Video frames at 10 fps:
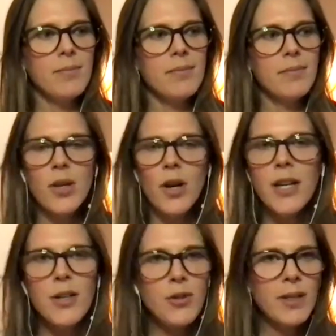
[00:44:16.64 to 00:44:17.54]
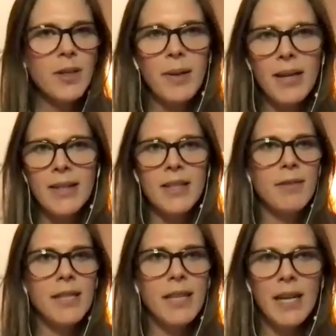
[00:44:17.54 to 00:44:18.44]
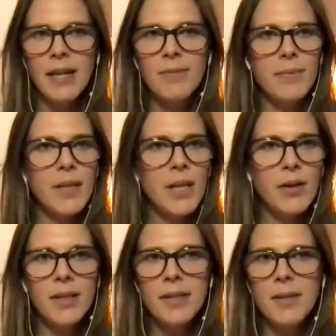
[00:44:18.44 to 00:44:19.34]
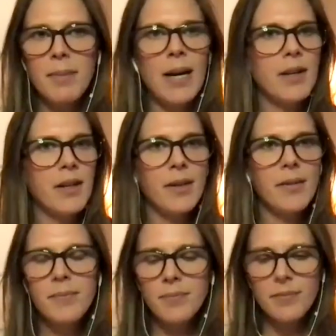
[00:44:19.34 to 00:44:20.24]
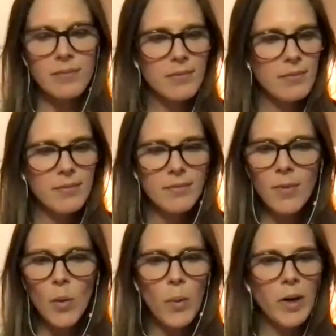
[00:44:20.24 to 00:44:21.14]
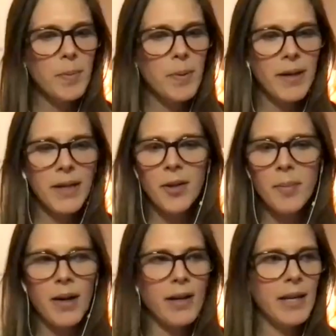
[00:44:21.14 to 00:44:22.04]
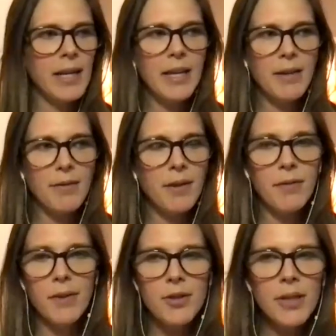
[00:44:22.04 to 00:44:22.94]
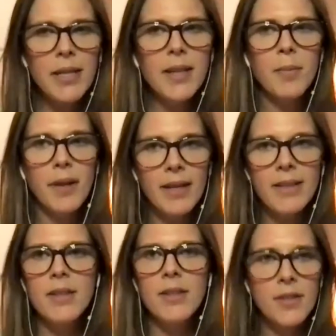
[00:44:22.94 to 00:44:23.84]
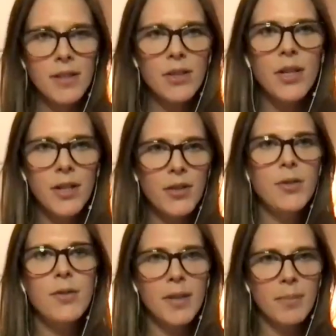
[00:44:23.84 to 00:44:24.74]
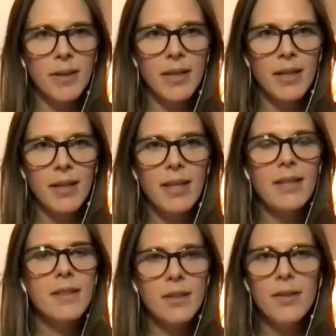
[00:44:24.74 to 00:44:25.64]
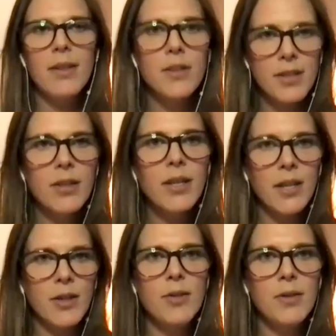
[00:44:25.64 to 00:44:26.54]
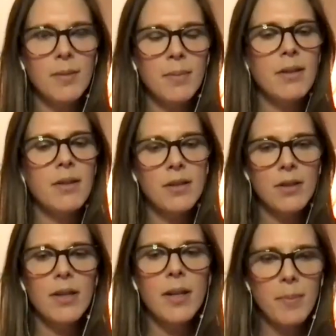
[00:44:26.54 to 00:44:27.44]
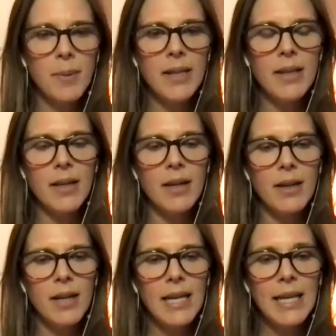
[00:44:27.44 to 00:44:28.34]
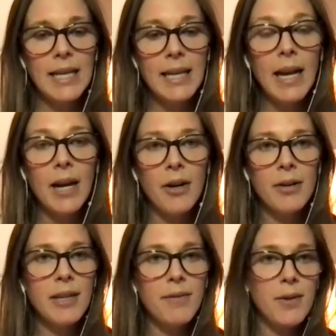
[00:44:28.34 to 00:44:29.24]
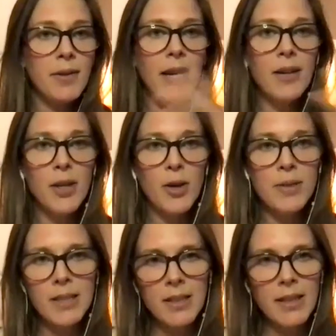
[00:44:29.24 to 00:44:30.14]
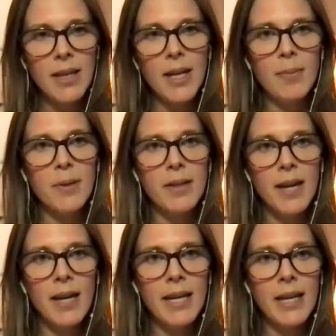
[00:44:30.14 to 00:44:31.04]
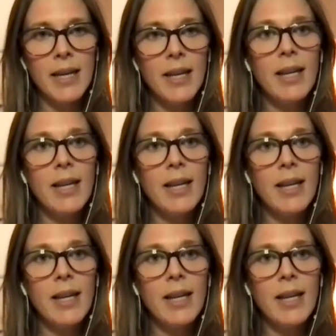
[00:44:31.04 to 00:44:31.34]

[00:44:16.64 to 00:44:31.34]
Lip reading: starting to drink the plants every day, it doesn't matter what you're putting in your body. If you're drinking the plants, they're still going to do something. They're still going to do something. They're still going to be there. Now, if you then go into cleaning up the diet,